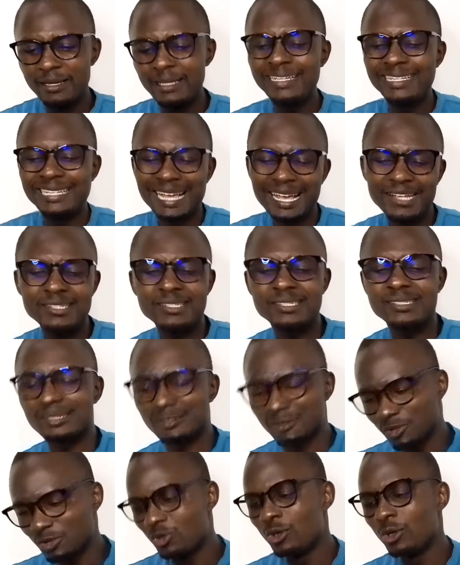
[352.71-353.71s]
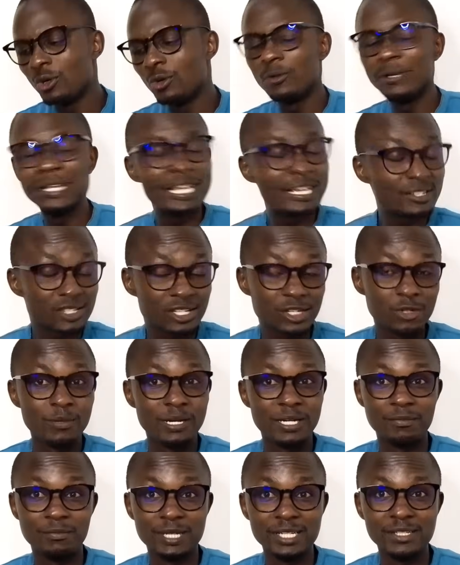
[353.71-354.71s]
yes, you know, we as
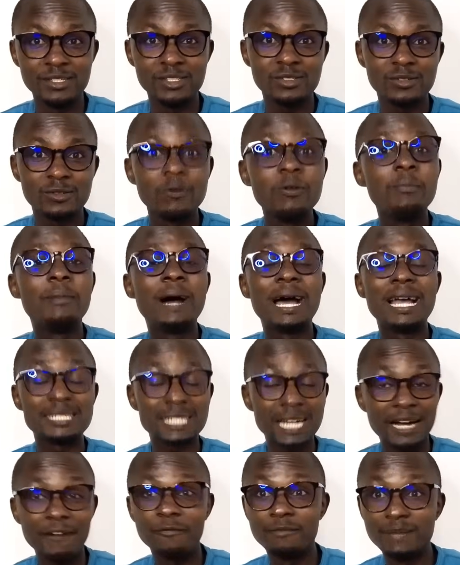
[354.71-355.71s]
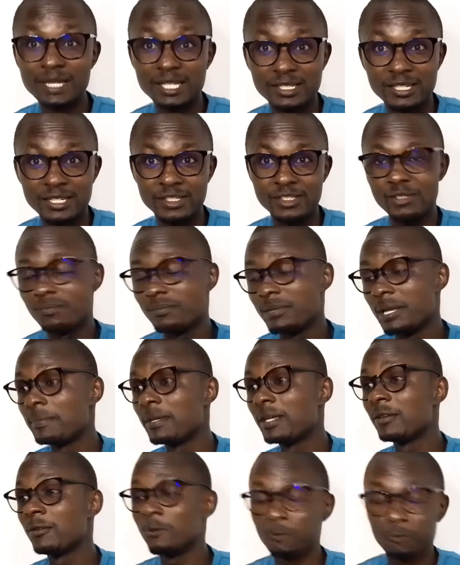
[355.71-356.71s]
human beings, we might have mistakes.
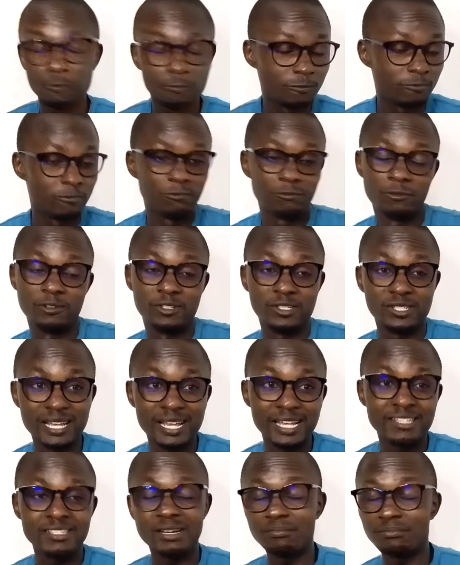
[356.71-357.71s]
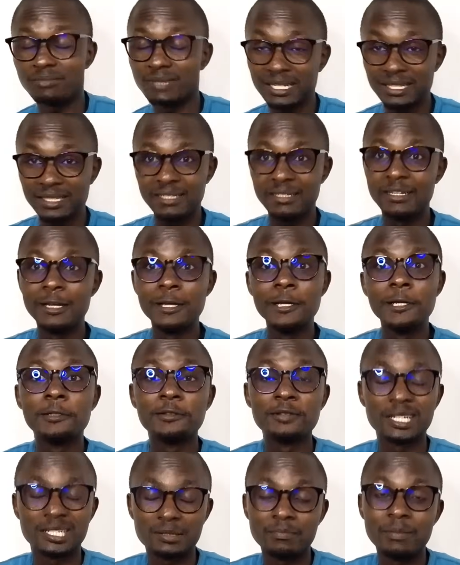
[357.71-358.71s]
Maybe we say something
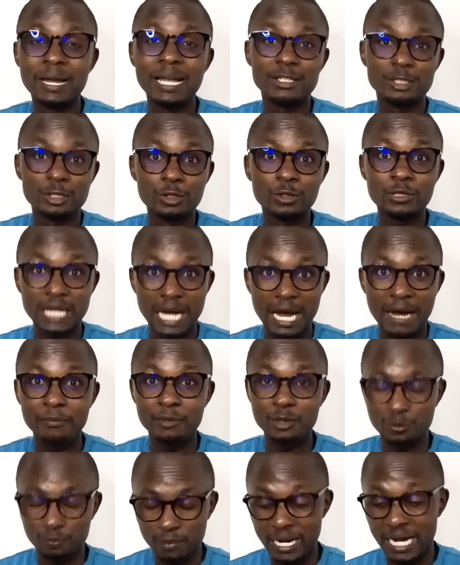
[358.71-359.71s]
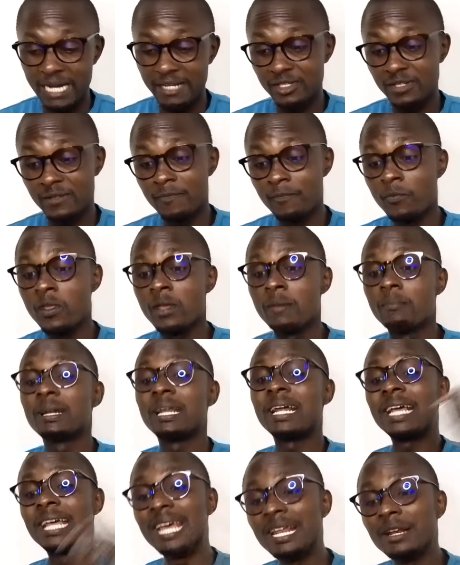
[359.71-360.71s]
that might not come to pass. But
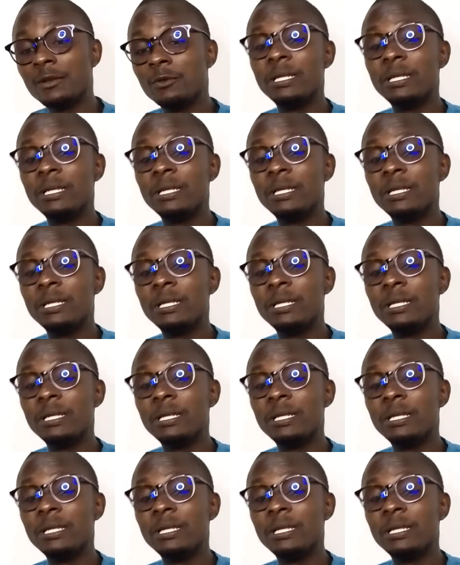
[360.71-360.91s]
again,